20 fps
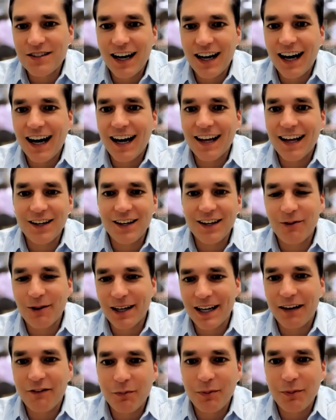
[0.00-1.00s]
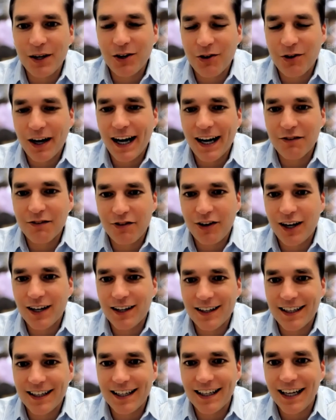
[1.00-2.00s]
we can have a big crowd
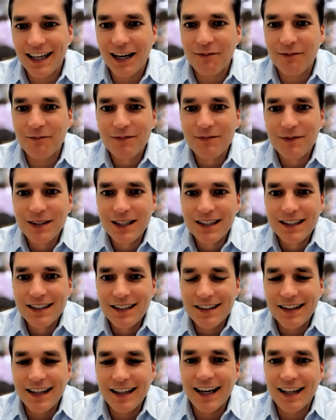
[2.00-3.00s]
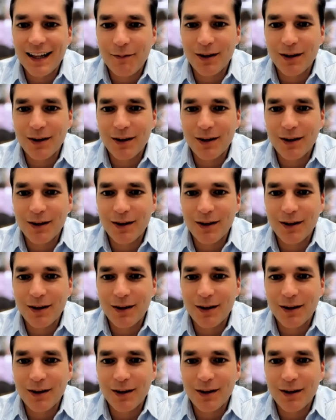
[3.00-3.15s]
finally there.